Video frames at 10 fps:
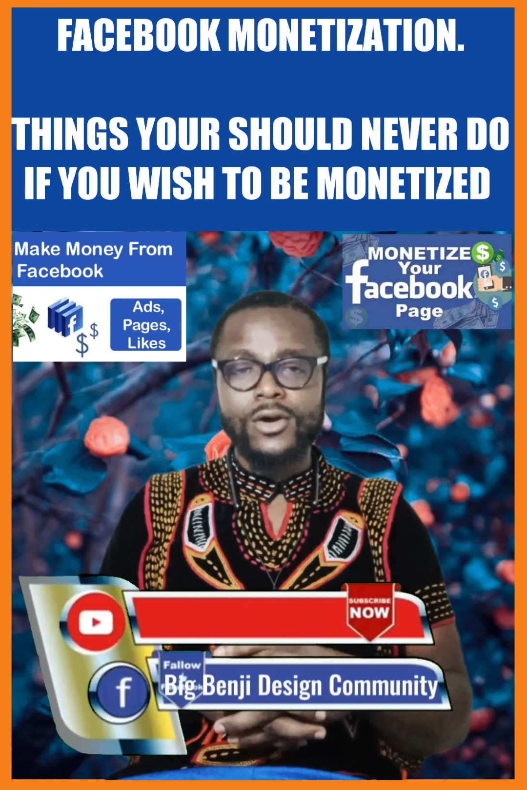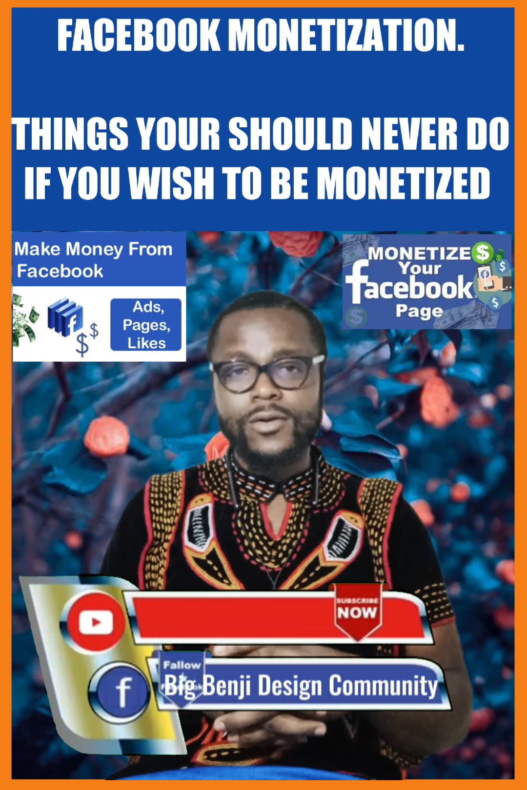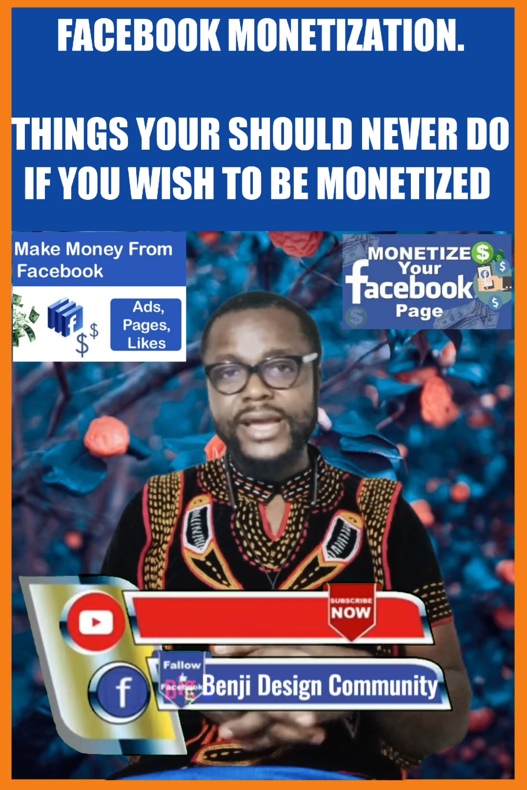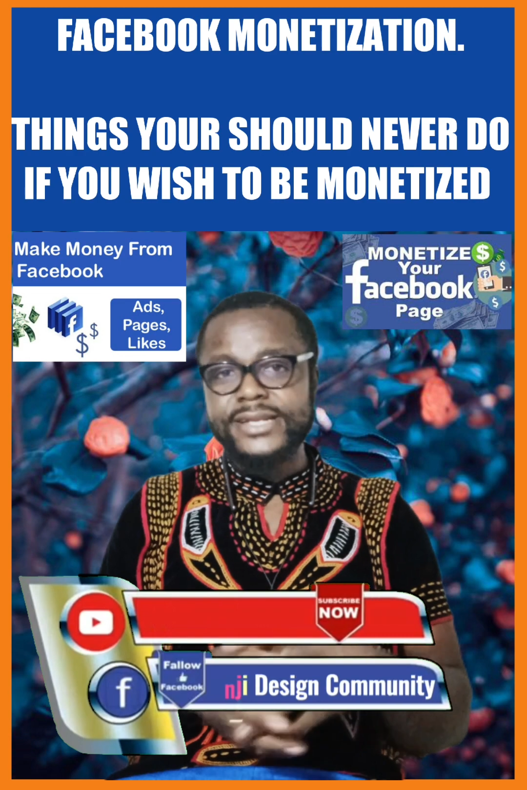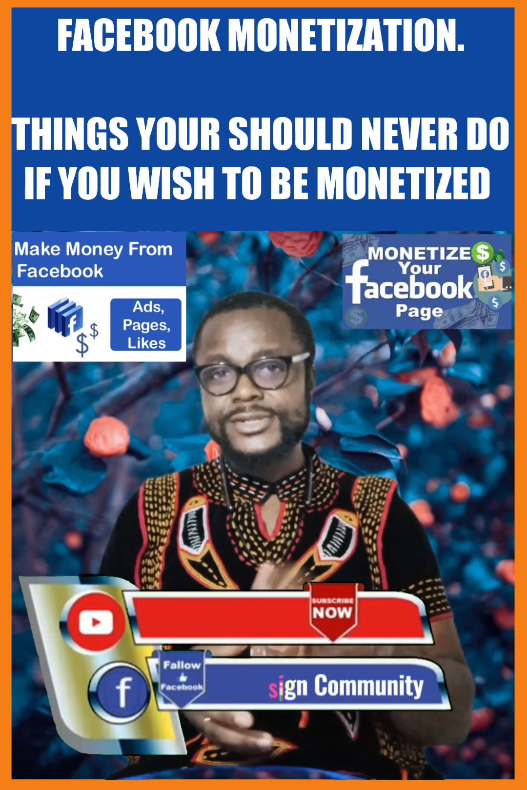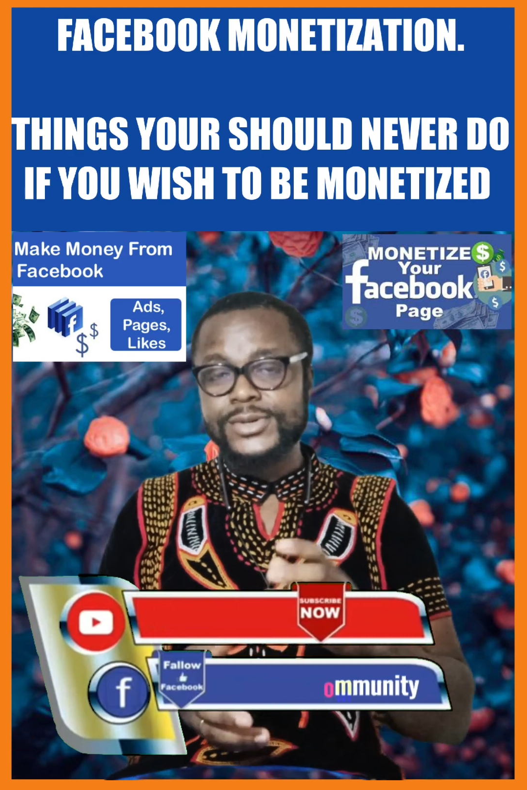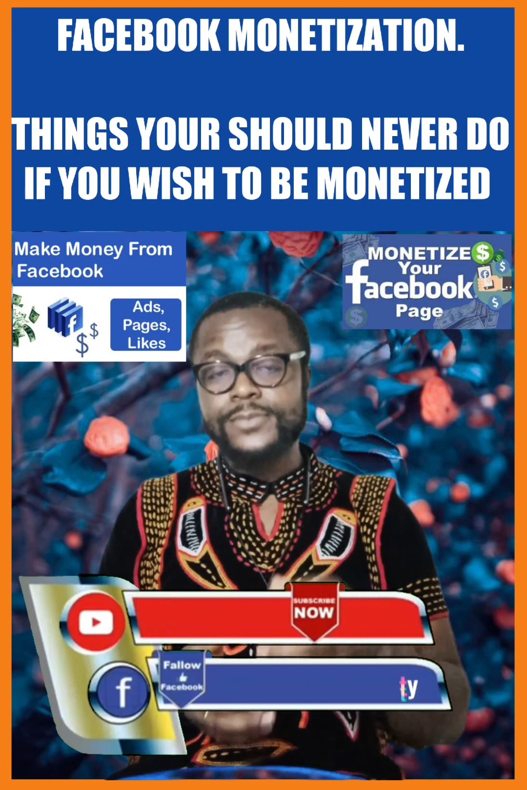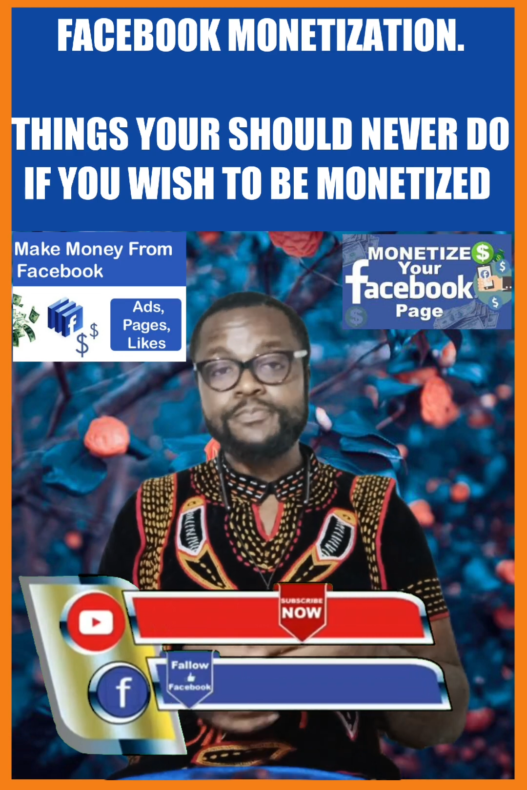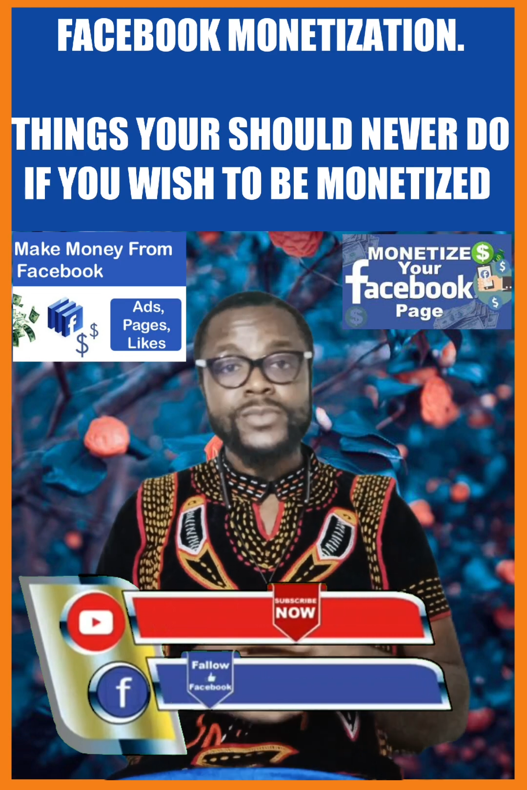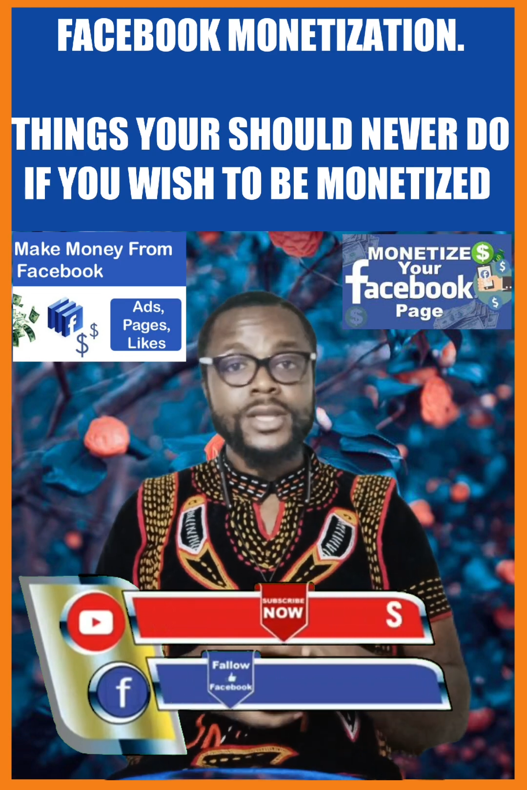All right?
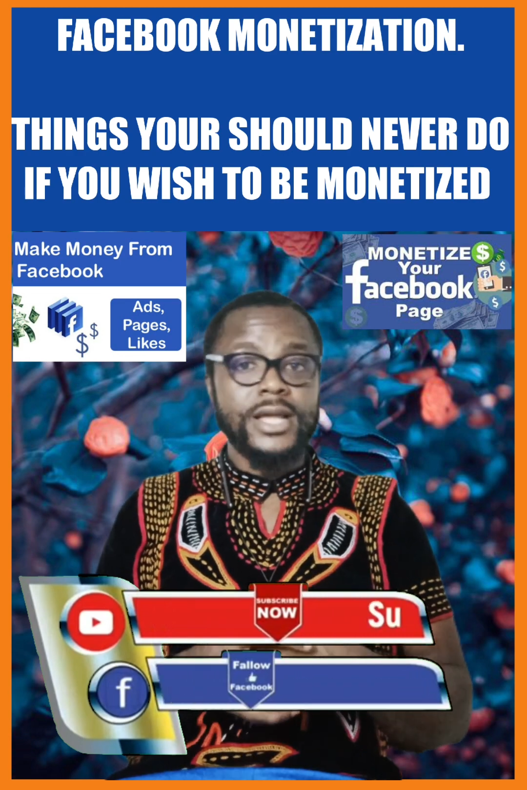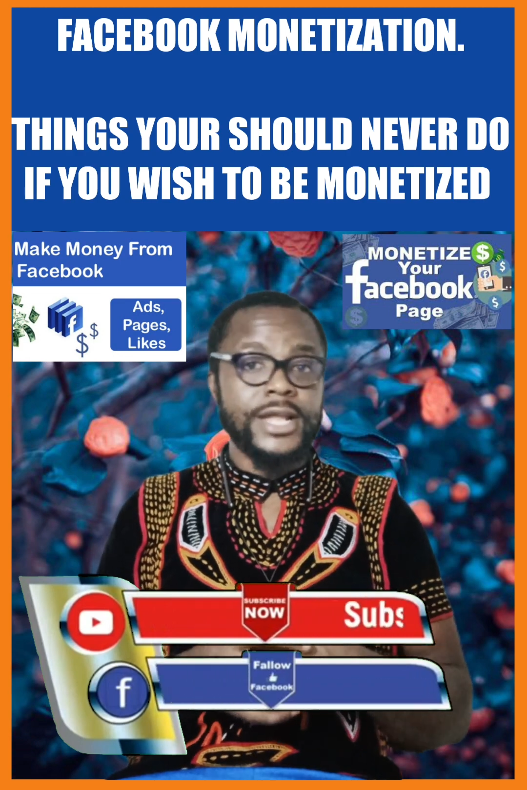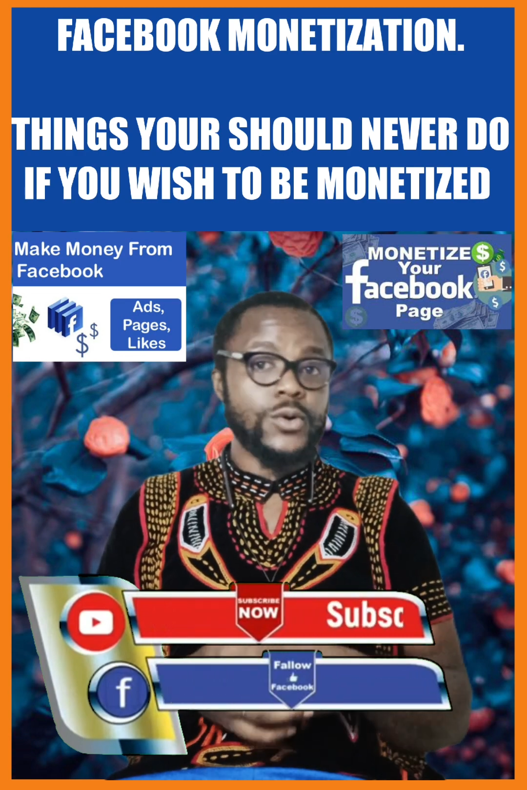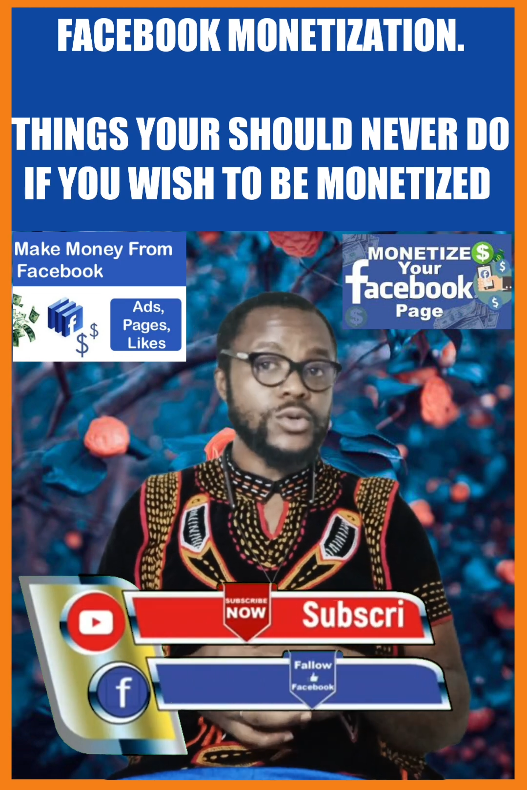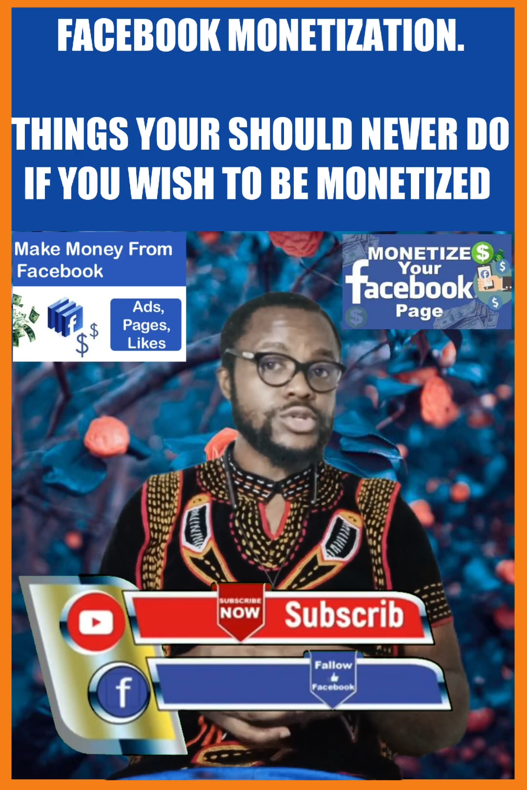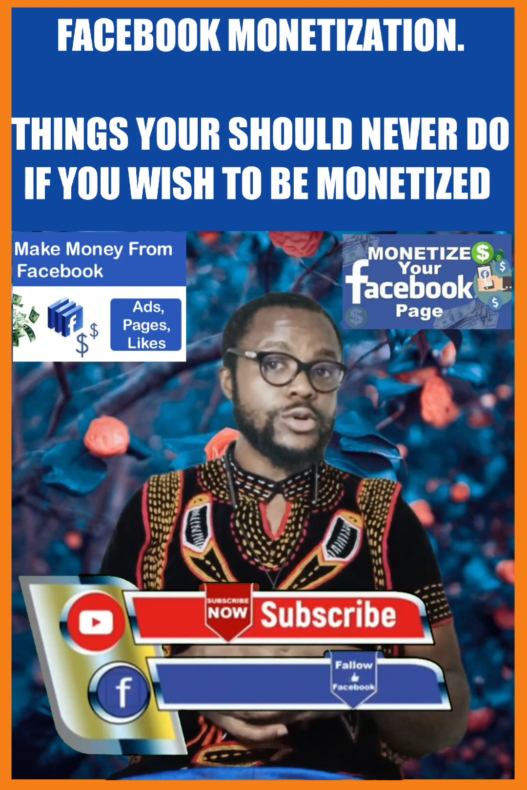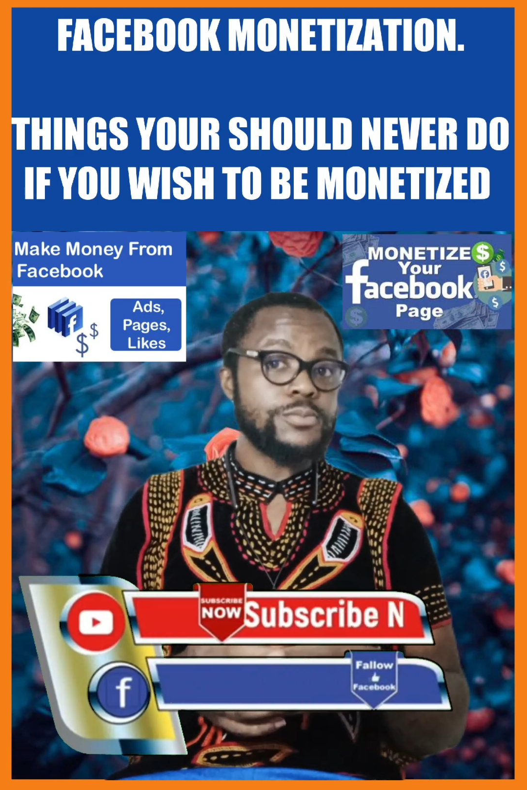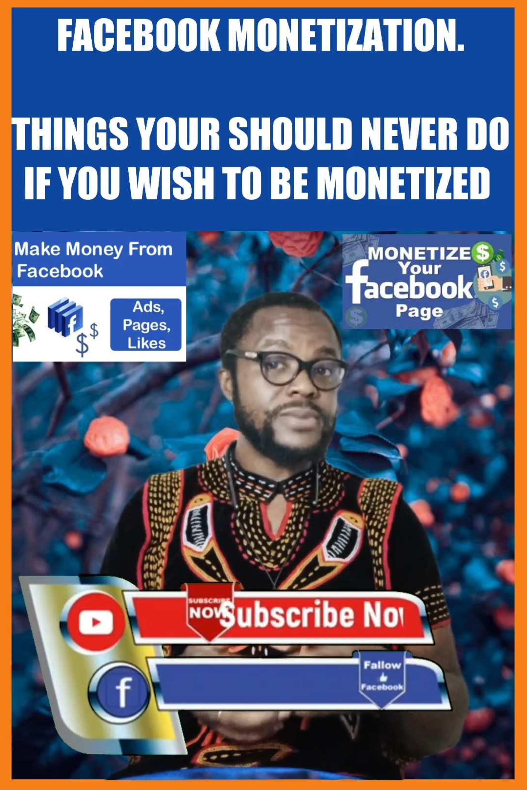So, and also,